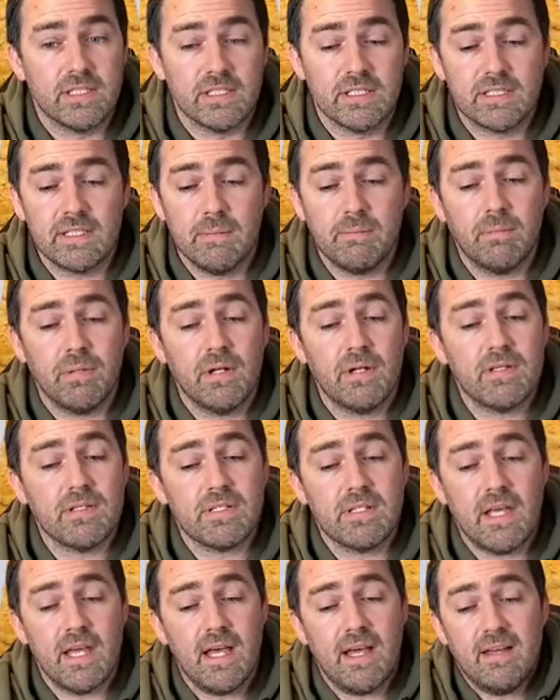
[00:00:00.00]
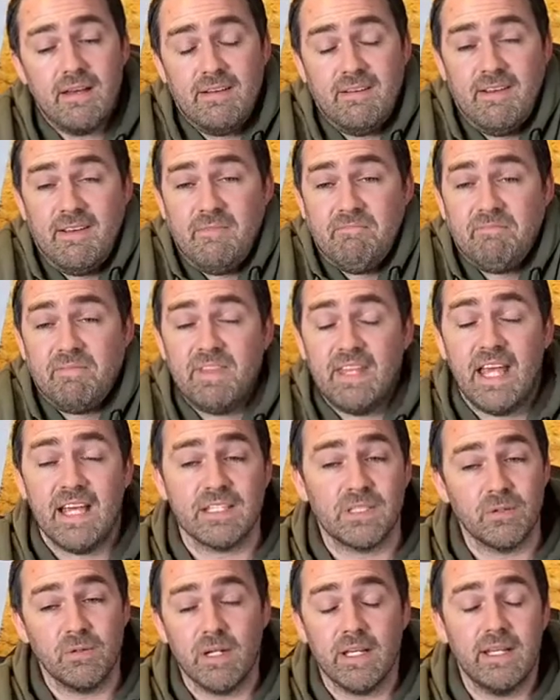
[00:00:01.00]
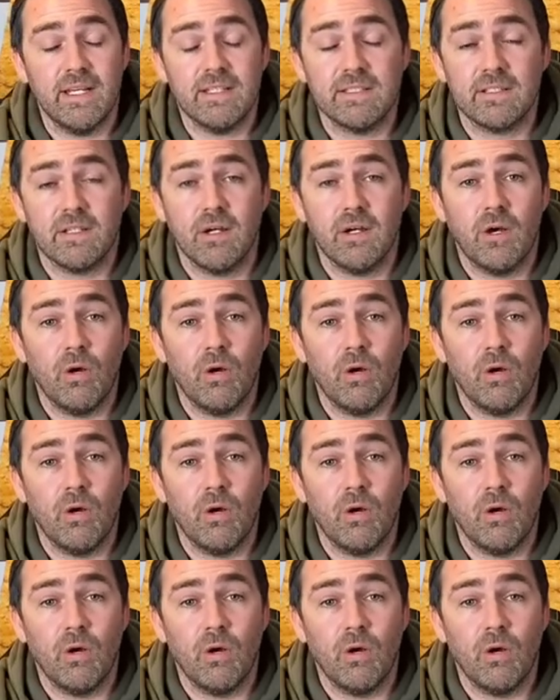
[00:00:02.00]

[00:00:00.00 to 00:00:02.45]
as simple as that. That's all it is.